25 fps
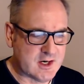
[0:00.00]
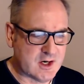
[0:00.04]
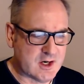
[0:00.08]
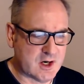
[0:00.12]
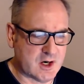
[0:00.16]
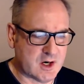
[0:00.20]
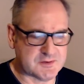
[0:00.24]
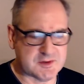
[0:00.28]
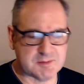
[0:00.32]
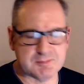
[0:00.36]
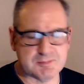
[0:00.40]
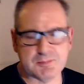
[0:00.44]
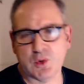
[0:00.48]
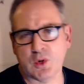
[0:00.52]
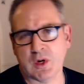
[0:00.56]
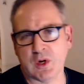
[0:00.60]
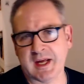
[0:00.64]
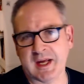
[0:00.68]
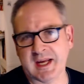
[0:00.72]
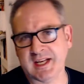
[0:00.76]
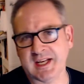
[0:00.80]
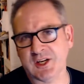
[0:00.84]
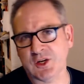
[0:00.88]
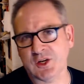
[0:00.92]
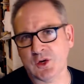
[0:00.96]
after
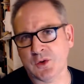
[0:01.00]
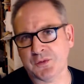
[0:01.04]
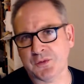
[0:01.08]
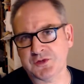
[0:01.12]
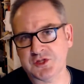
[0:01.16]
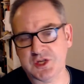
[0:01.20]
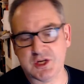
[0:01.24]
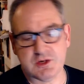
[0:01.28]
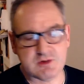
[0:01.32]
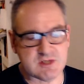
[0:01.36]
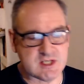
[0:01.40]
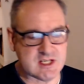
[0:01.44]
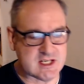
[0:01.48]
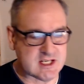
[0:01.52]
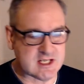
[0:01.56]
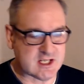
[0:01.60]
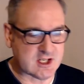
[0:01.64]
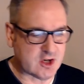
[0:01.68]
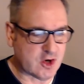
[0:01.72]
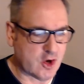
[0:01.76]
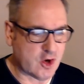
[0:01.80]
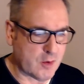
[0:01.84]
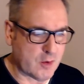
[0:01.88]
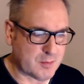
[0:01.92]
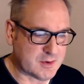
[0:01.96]
pulling in an off-duty
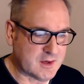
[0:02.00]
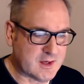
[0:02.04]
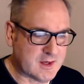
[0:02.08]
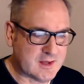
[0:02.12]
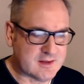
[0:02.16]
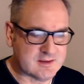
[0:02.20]
cop